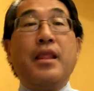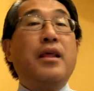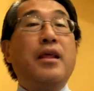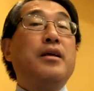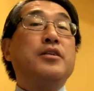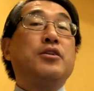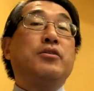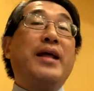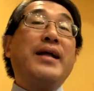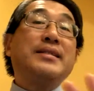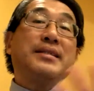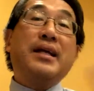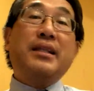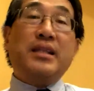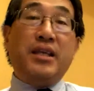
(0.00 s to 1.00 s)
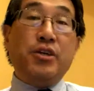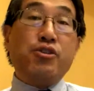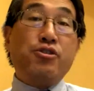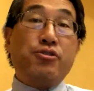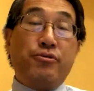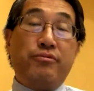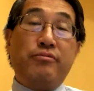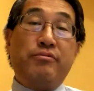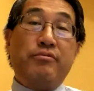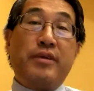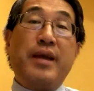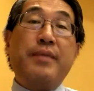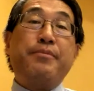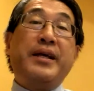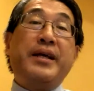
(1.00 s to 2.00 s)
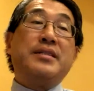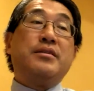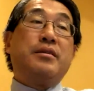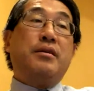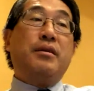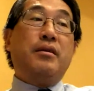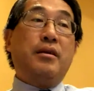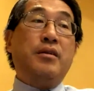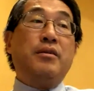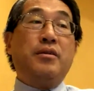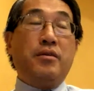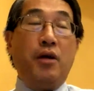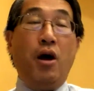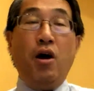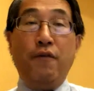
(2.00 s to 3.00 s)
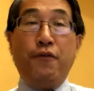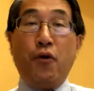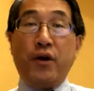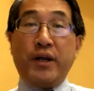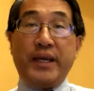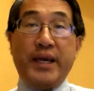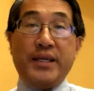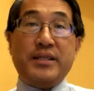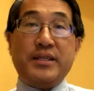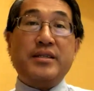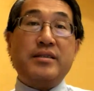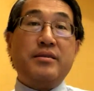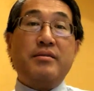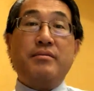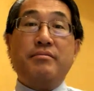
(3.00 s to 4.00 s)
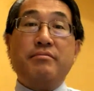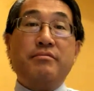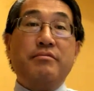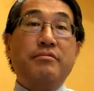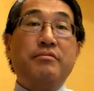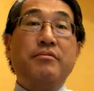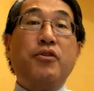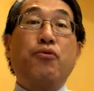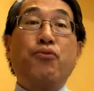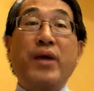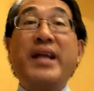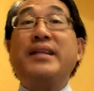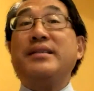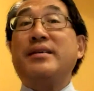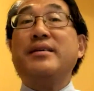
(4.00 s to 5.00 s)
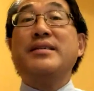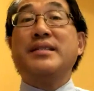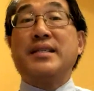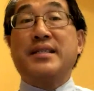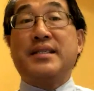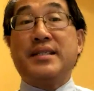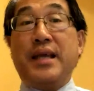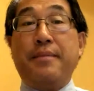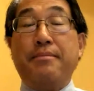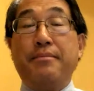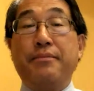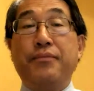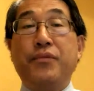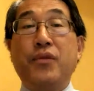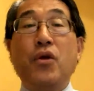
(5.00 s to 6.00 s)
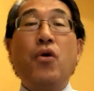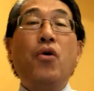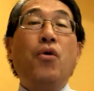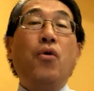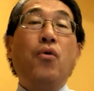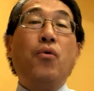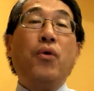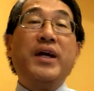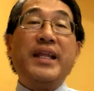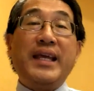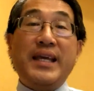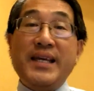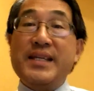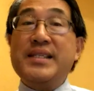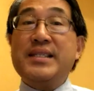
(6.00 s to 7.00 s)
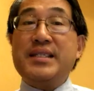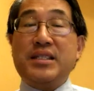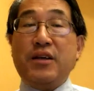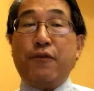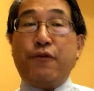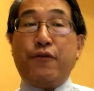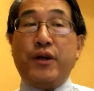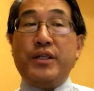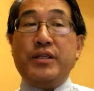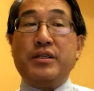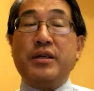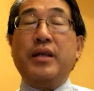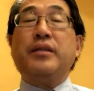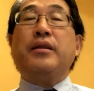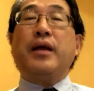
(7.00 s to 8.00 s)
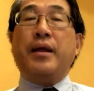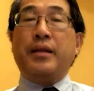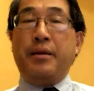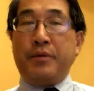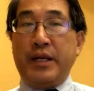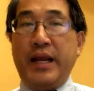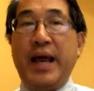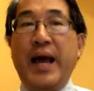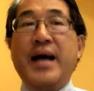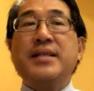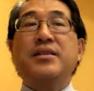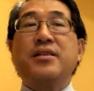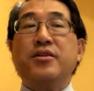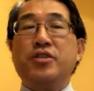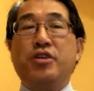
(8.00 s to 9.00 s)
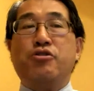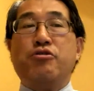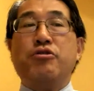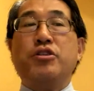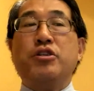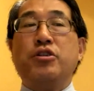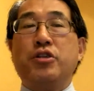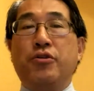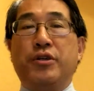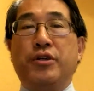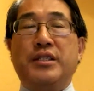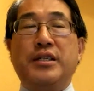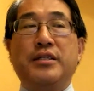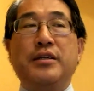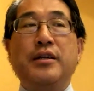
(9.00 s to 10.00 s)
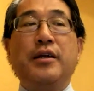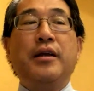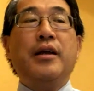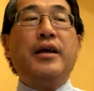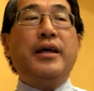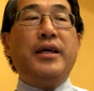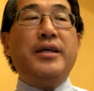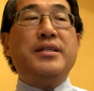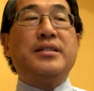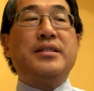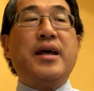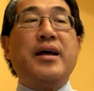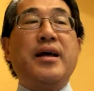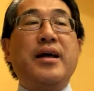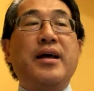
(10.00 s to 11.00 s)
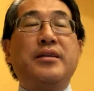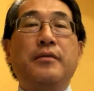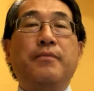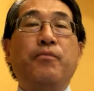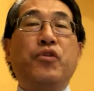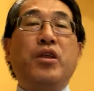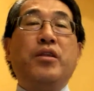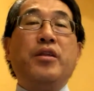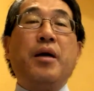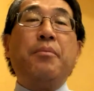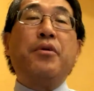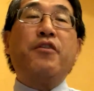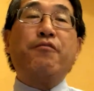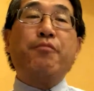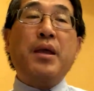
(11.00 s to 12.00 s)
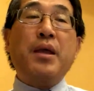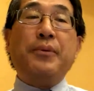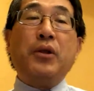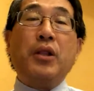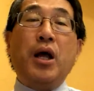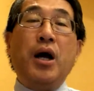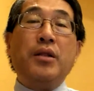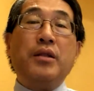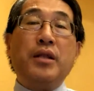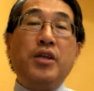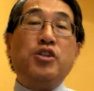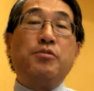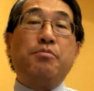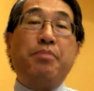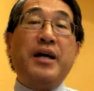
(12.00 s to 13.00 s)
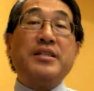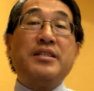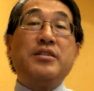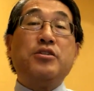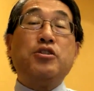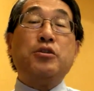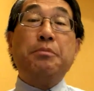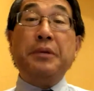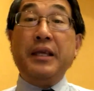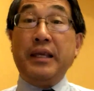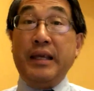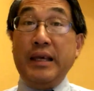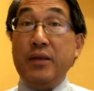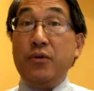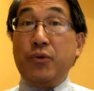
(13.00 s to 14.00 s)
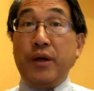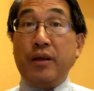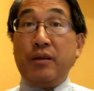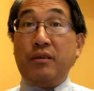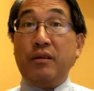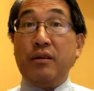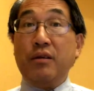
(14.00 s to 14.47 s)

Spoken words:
So that's not the issue, right? Because in all 4 cases, the rate is the same. What is different, and I'm going to ask the teachers to notice it, is that the number of people on each bus to begin with